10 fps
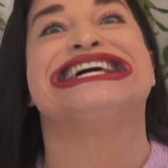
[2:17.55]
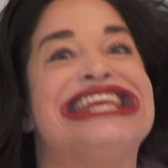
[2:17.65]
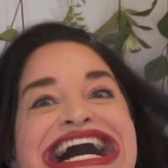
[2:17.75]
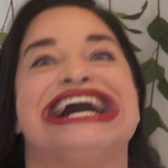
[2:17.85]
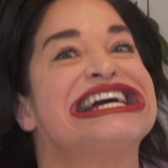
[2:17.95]
a
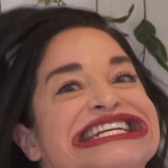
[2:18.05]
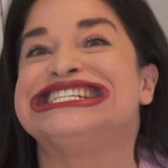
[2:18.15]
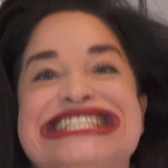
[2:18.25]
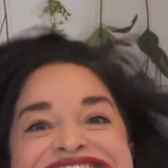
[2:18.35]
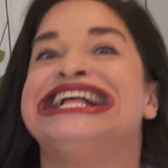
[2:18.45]
ton of
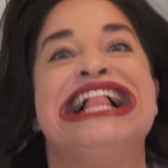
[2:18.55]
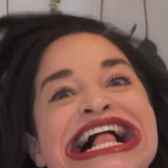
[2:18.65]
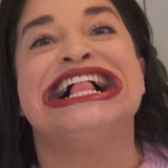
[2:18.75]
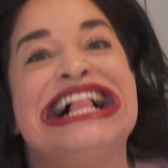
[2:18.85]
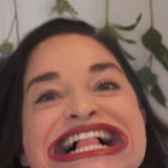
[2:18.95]
oxygen
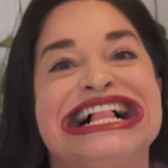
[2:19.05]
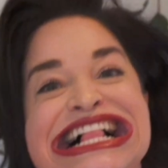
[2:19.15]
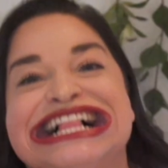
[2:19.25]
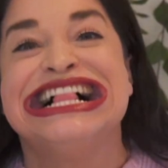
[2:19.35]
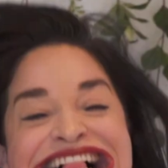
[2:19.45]

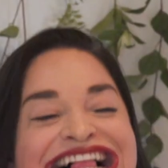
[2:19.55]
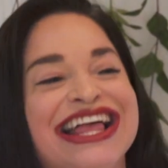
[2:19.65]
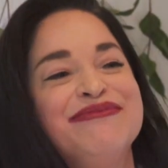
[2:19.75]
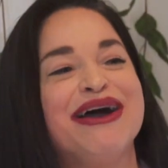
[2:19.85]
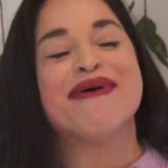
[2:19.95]

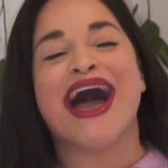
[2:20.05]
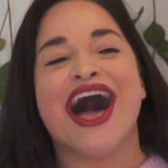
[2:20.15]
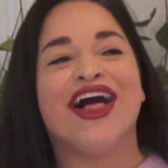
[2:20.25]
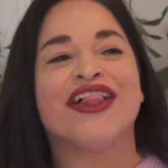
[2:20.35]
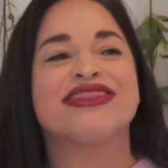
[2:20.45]
in my
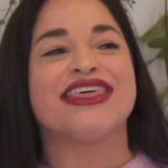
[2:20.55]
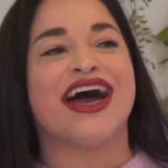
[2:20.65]
mouth.